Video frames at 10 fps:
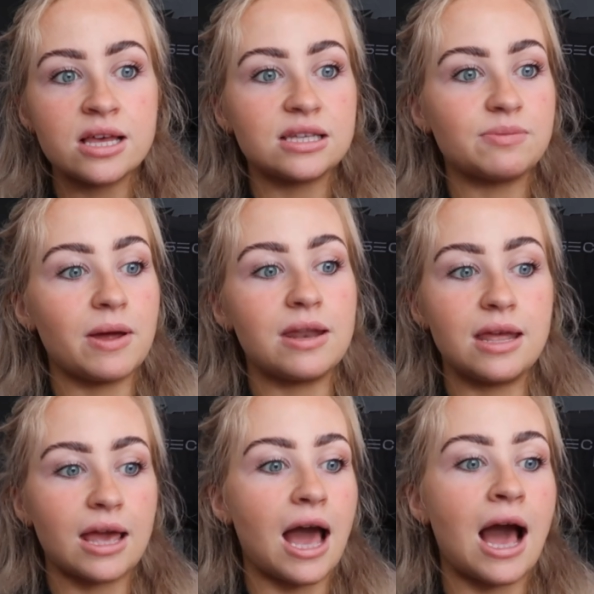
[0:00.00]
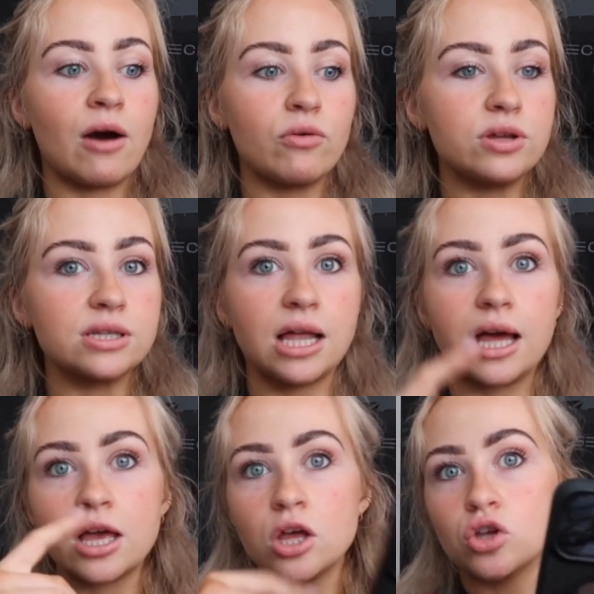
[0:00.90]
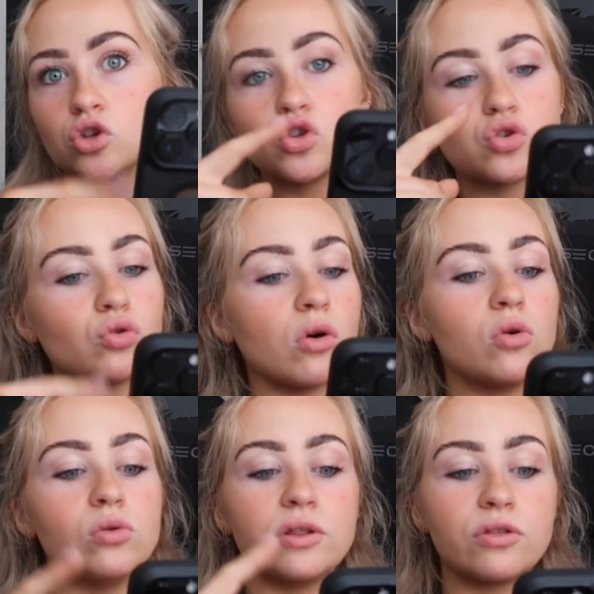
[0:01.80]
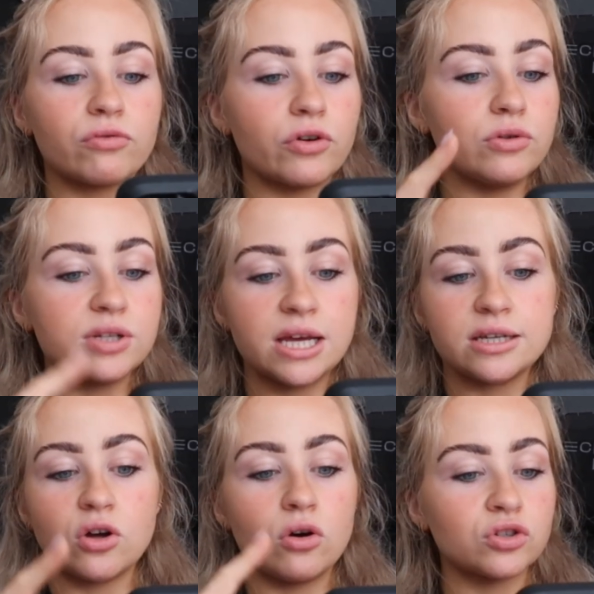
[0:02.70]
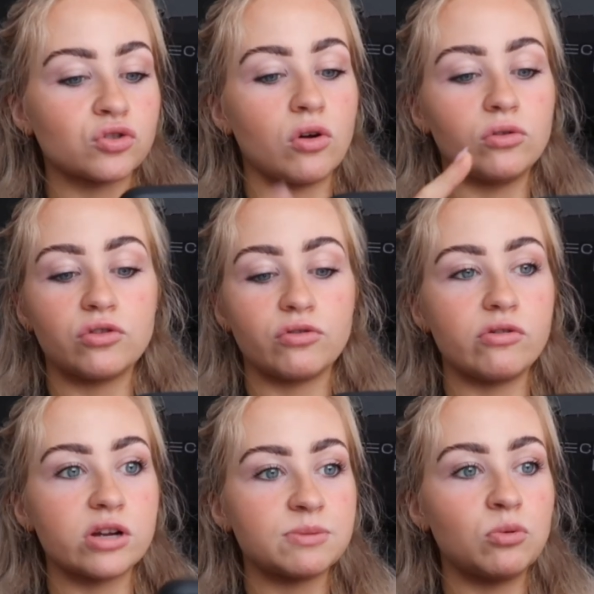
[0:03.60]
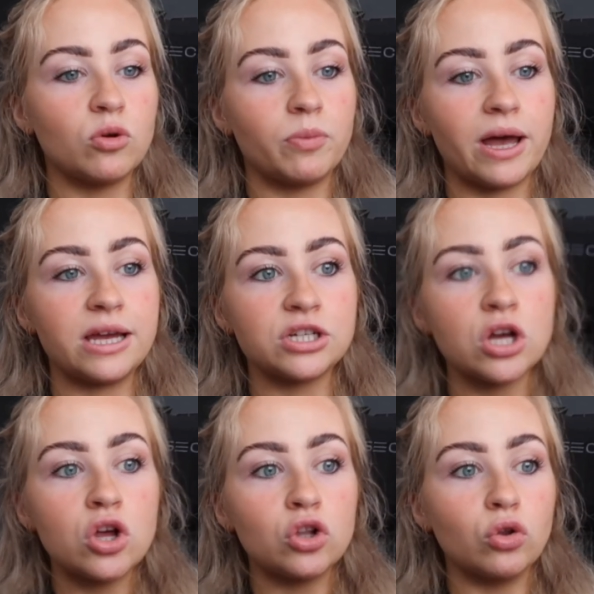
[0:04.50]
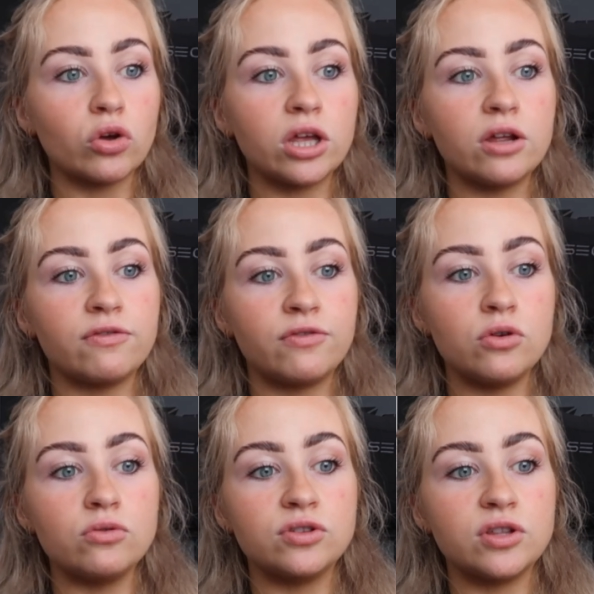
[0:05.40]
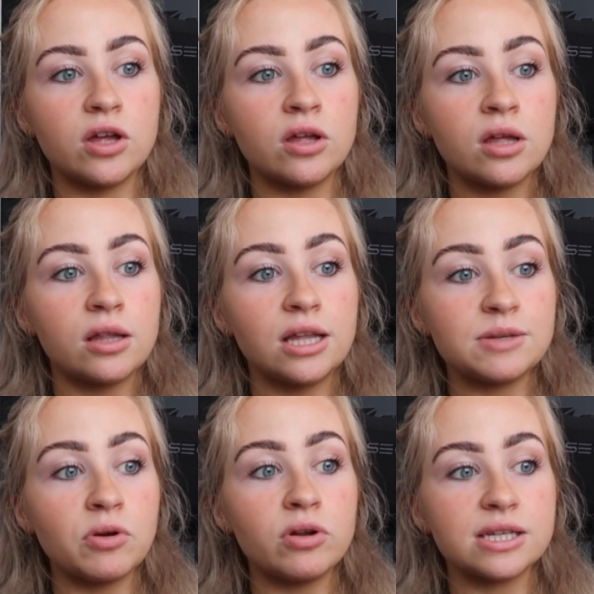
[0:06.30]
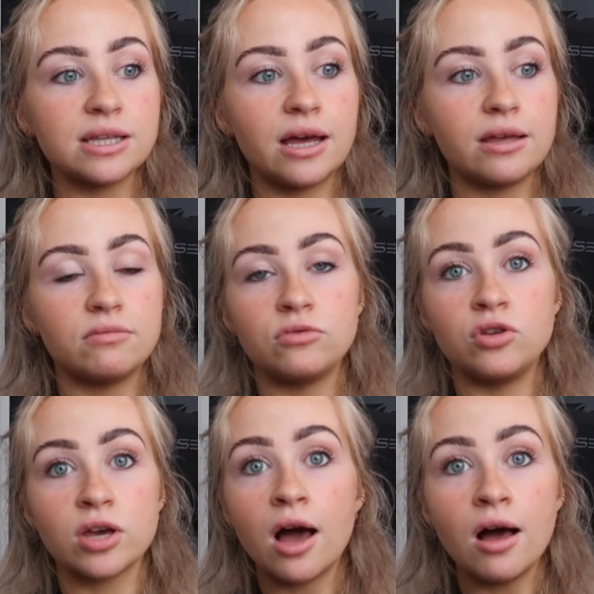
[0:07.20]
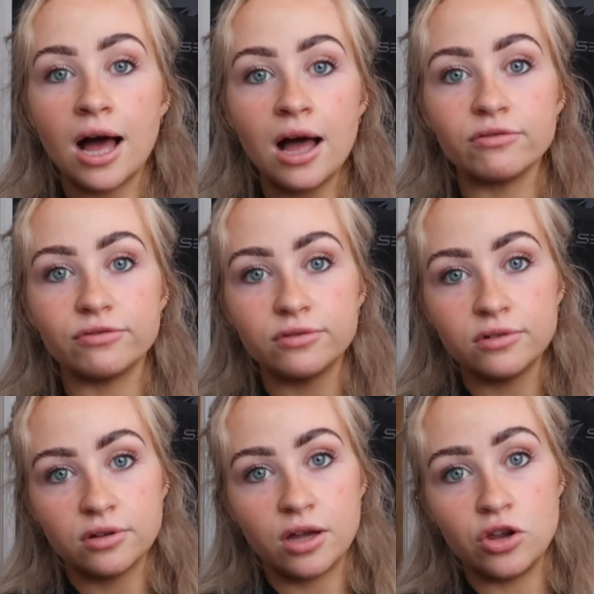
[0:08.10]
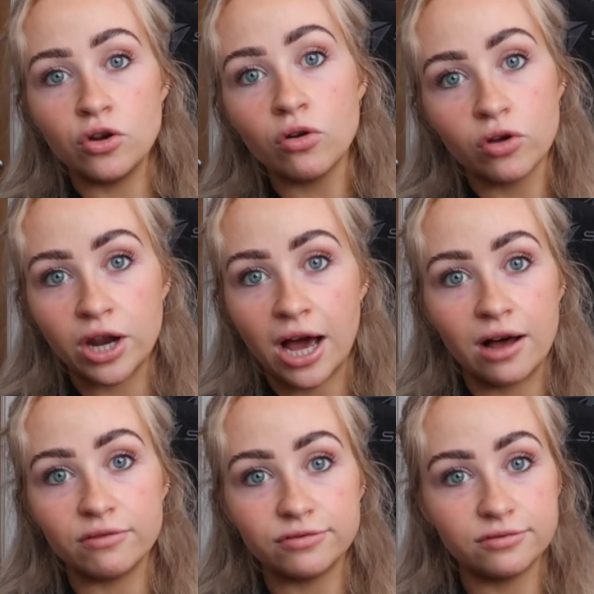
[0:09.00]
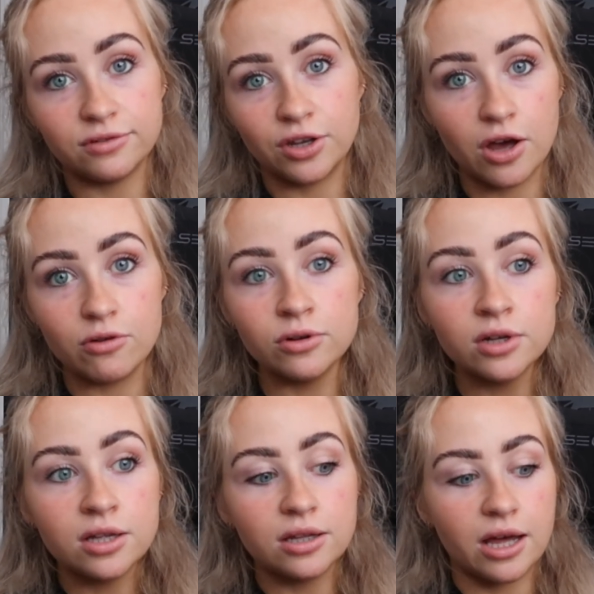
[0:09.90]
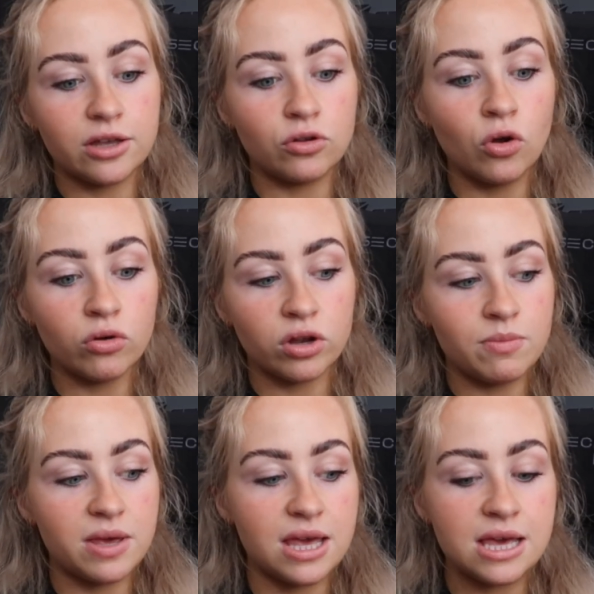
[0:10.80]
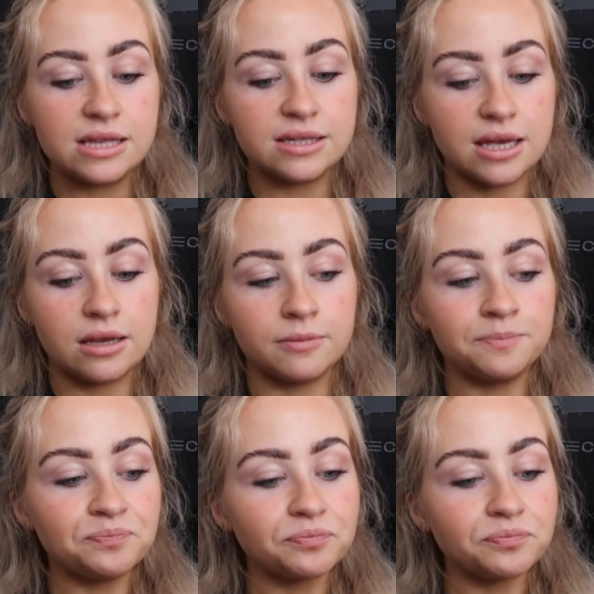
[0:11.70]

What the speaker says: spending hours like scrolling through TikTok, scrolling through your explore page, looking at food that, let's be honest, like you can't have and you're not gonna have, you know, like you're not gonna be eating